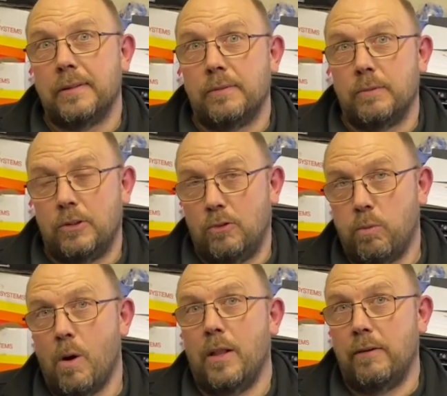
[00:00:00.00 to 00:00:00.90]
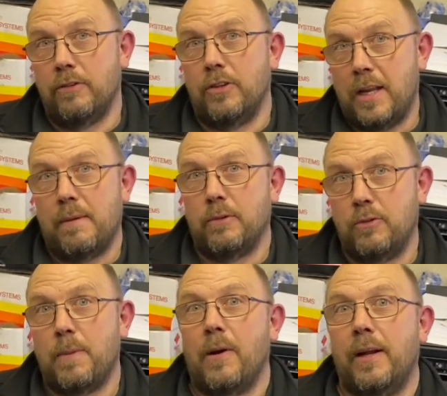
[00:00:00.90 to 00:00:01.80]
which is why there is a downward
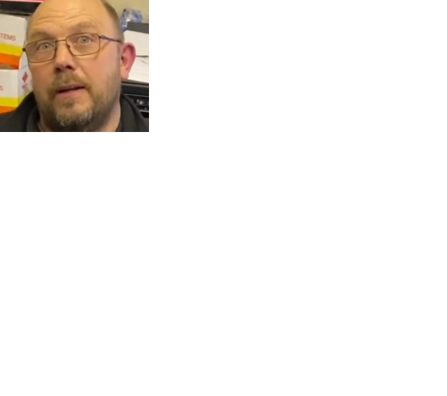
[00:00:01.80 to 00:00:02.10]
spike.